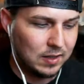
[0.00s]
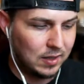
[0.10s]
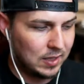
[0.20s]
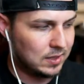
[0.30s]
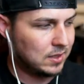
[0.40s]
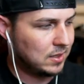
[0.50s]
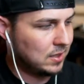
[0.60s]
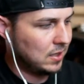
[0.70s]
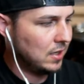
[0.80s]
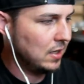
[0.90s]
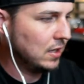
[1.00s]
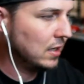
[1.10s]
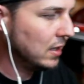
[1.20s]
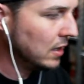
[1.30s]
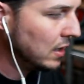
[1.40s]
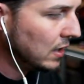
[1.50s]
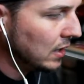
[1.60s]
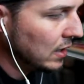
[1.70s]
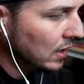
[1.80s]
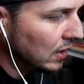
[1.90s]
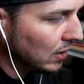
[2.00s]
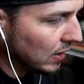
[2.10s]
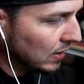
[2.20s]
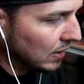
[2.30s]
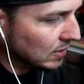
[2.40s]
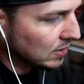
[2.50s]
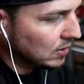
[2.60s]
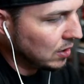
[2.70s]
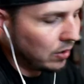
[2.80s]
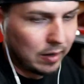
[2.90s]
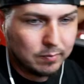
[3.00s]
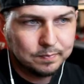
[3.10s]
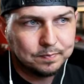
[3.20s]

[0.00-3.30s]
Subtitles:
Let's look at this. All right.